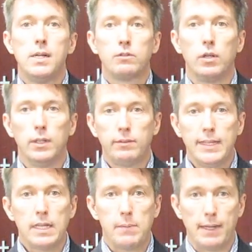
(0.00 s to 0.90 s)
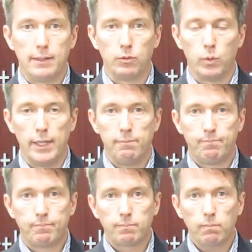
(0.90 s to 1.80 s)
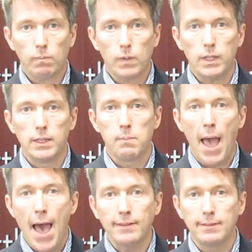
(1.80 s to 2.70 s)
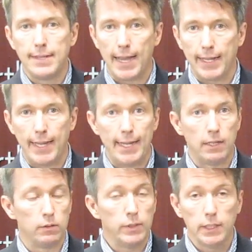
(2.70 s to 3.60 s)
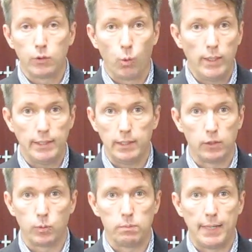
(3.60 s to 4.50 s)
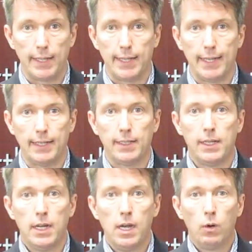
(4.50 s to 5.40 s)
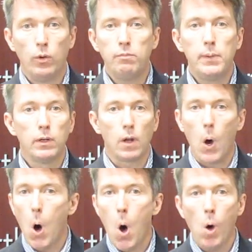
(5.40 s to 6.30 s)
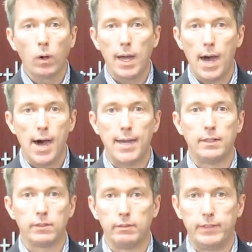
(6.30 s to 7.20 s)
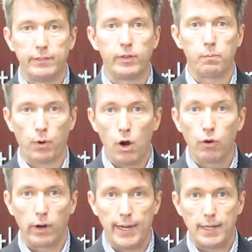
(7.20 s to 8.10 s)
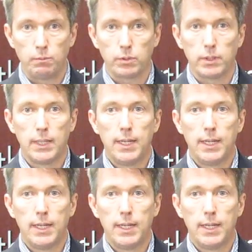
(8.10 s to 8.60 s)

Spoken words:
So let's think about it this way. In the past decade, or really 20 years with Medicaid, we've built all kinds of different programs